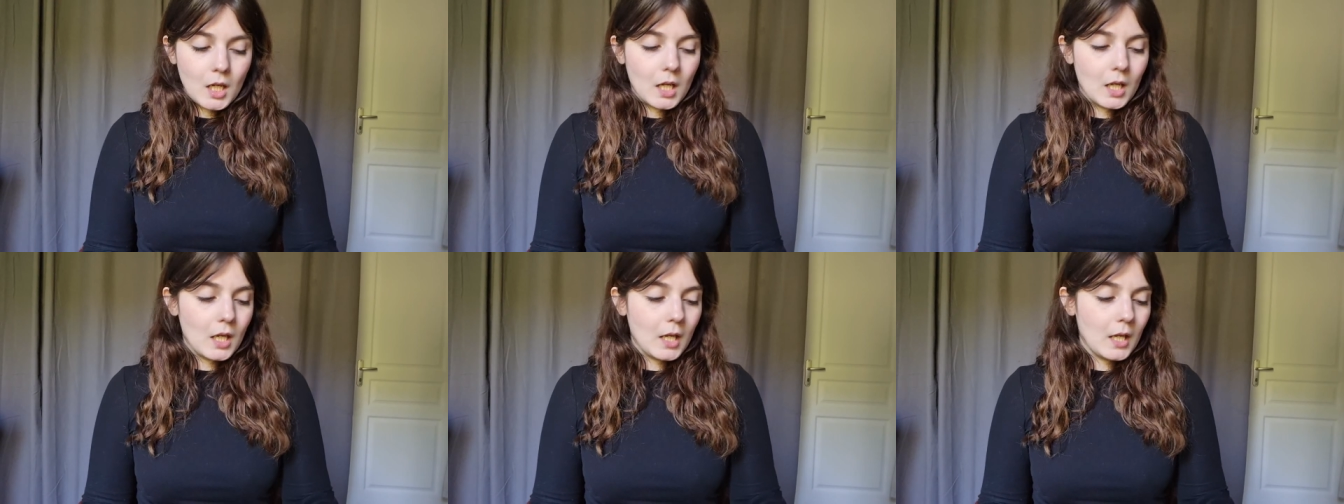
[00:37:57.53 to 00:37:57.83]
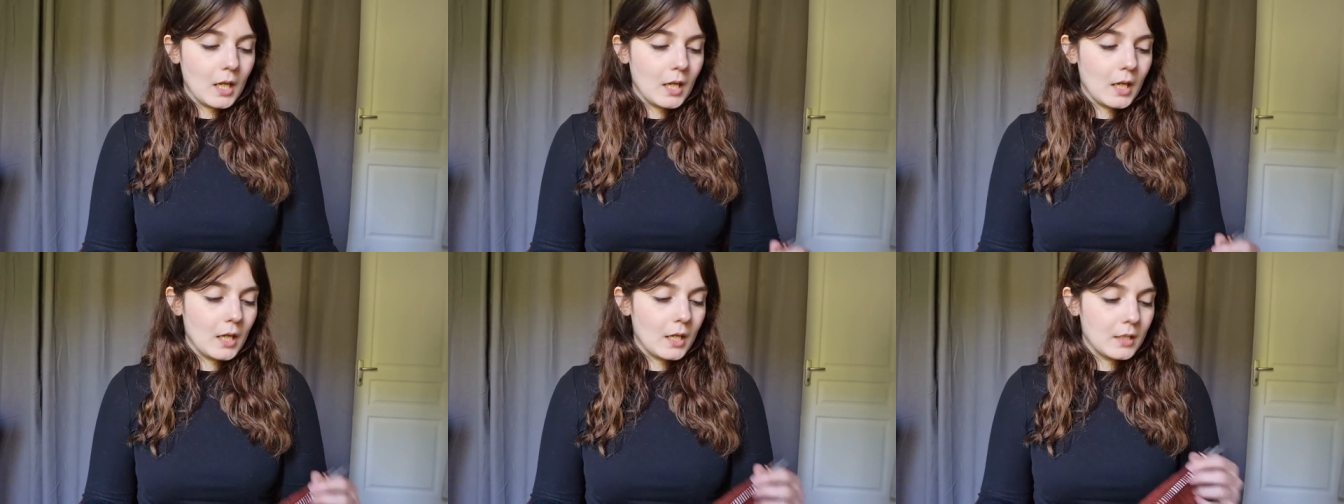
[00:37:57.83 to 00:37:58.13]

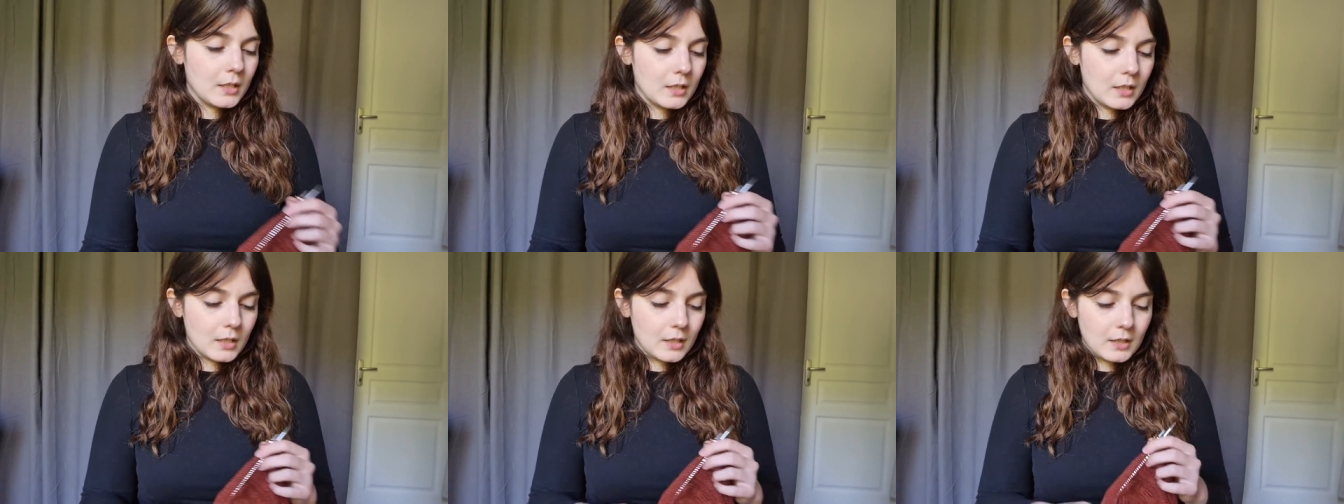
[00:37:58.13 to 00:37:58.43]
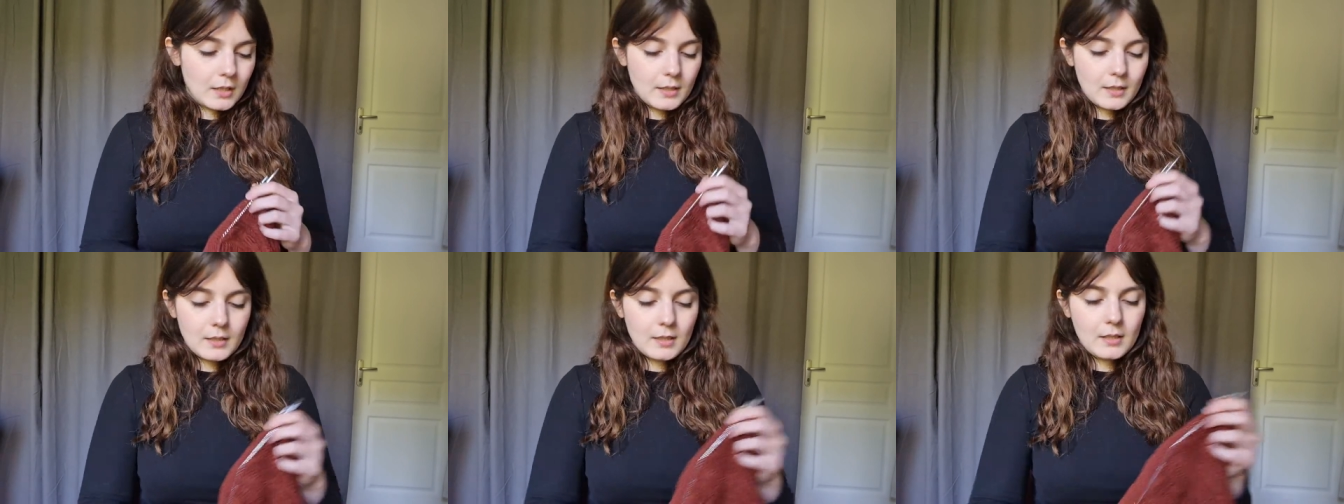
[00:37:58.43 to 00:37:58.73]
And
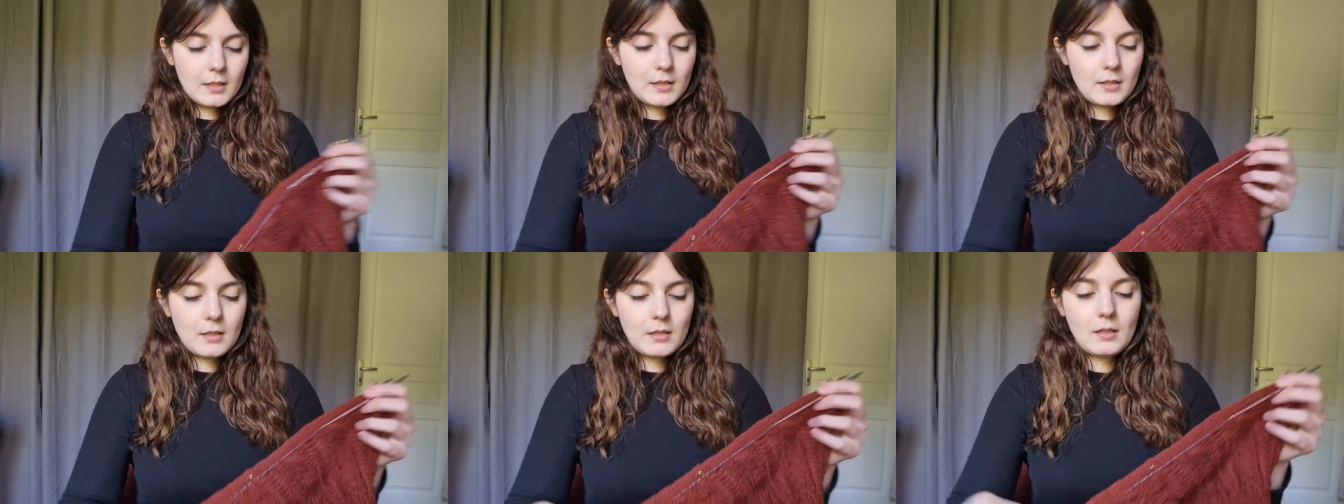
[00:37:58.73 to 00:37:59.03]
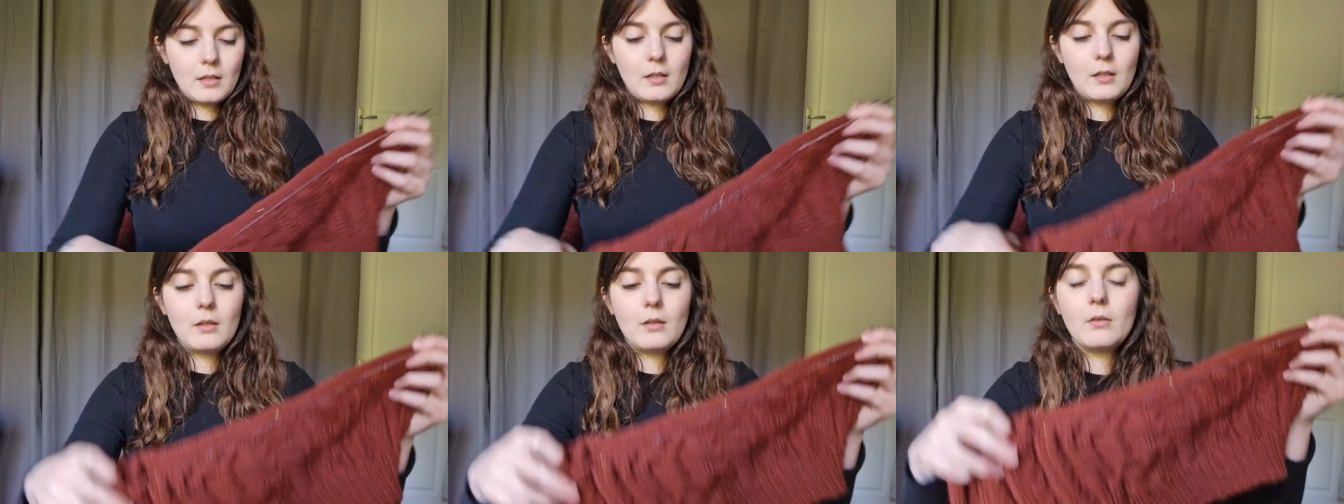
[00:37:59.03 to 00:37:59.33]
this
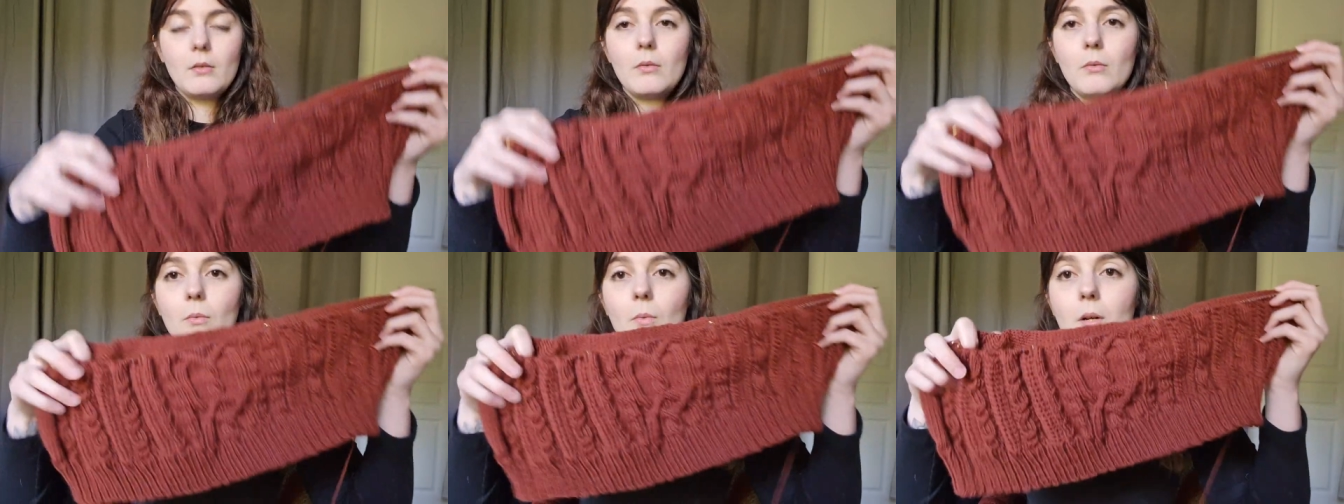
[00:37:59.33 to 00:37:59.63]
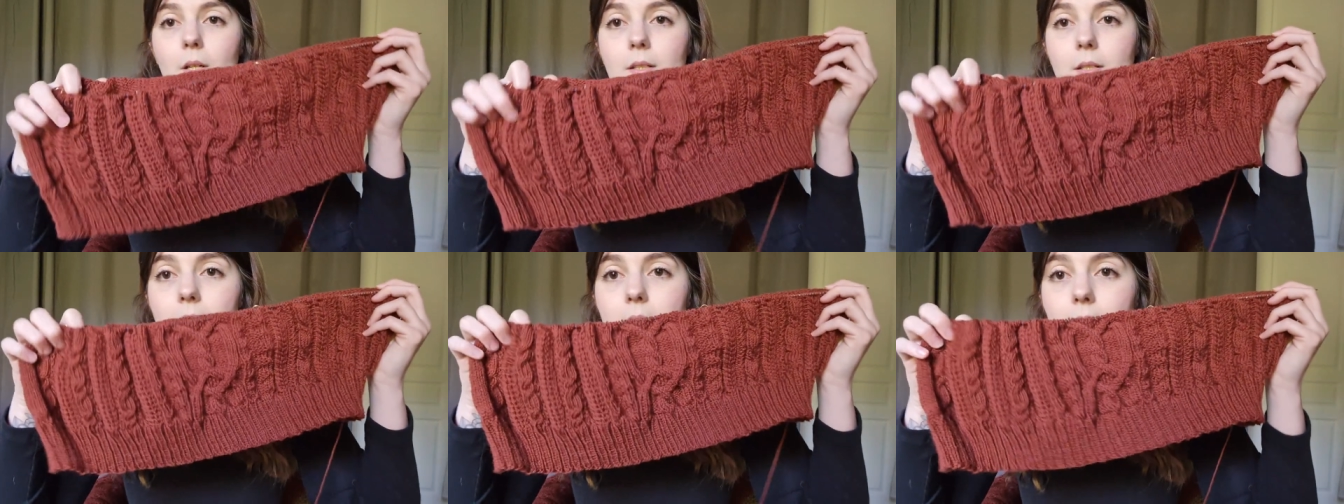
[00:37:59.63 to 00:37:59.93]
is
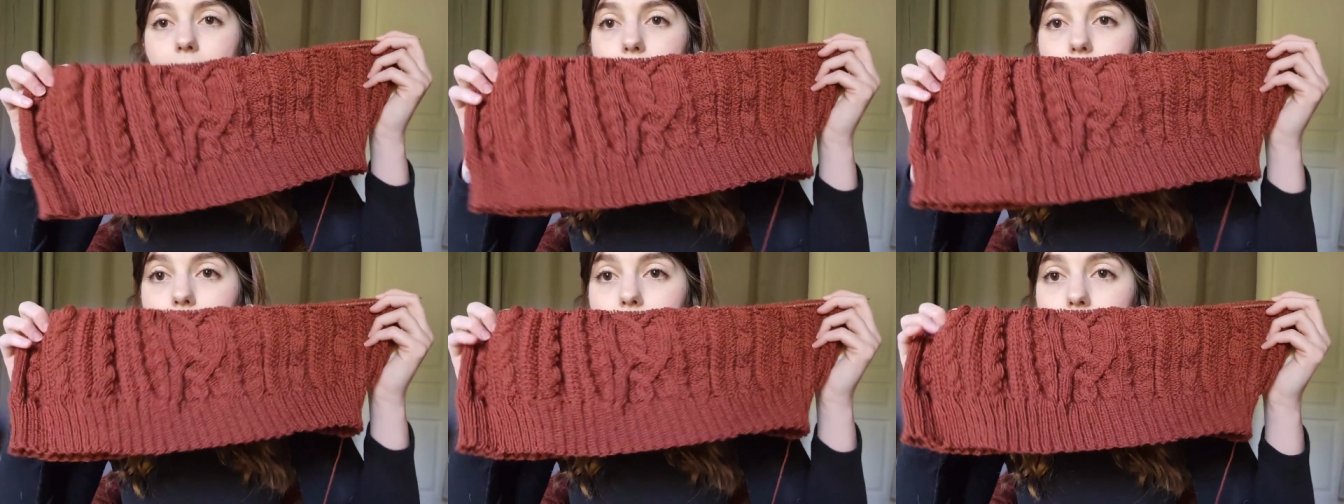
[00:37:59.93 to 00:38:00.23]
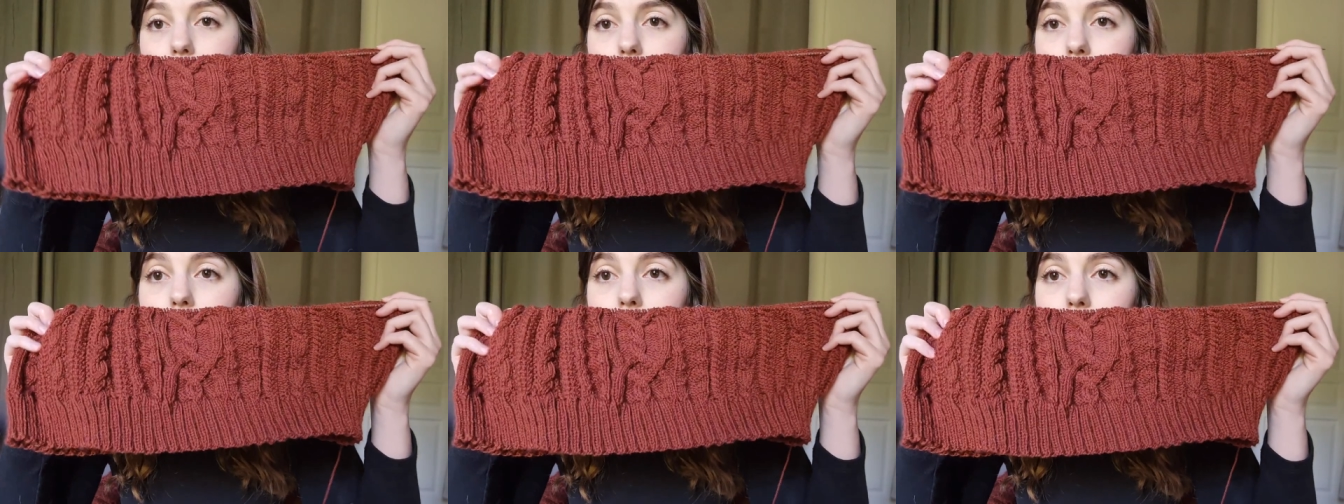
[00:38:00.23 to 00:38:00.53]
what I
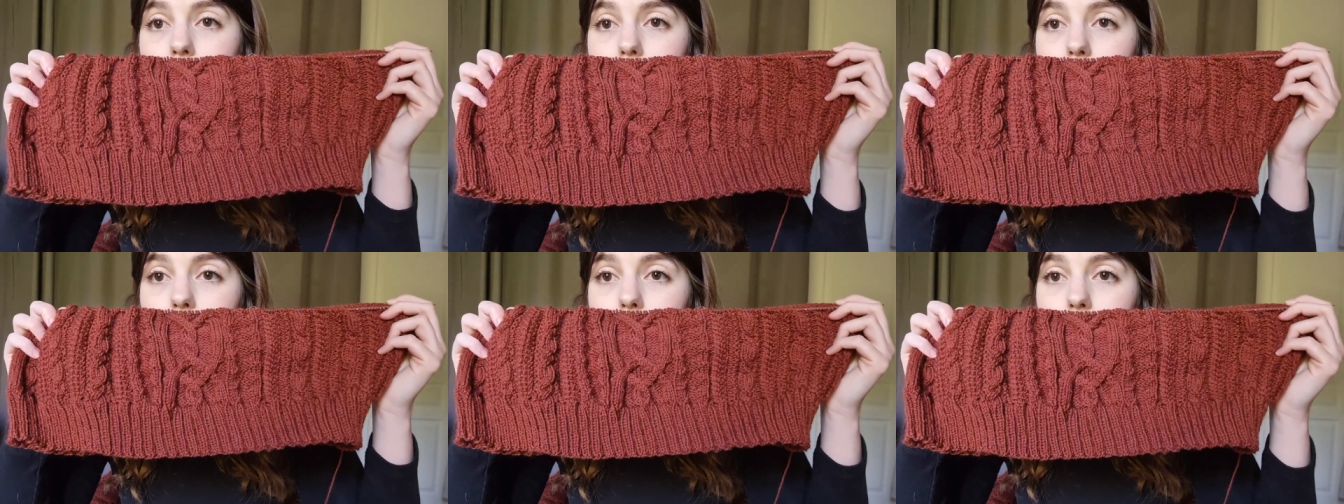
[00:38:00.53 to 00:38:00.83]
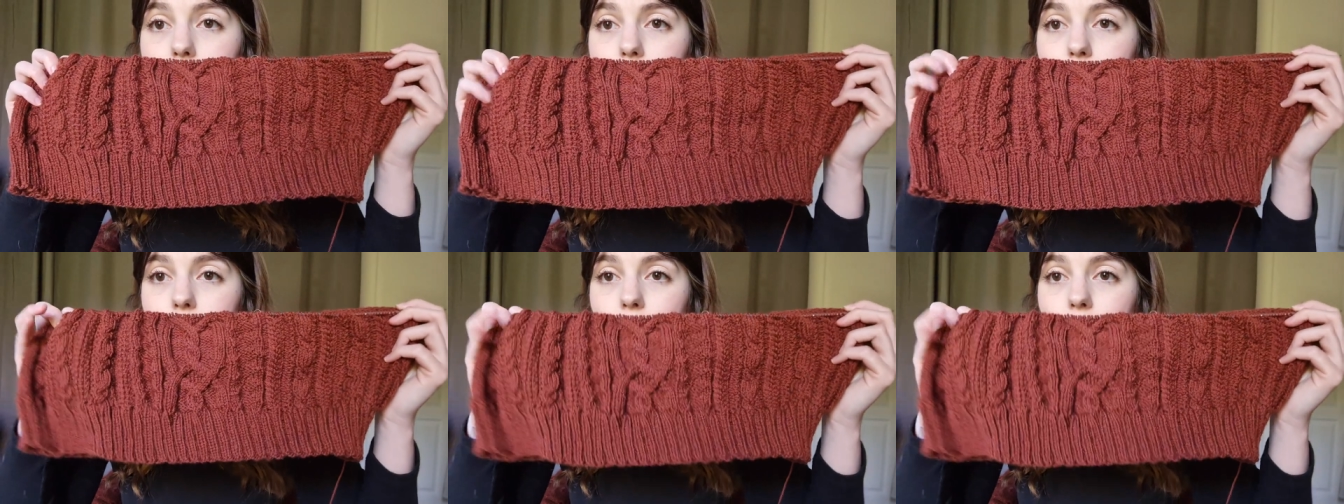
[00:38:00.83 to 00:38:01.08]
have.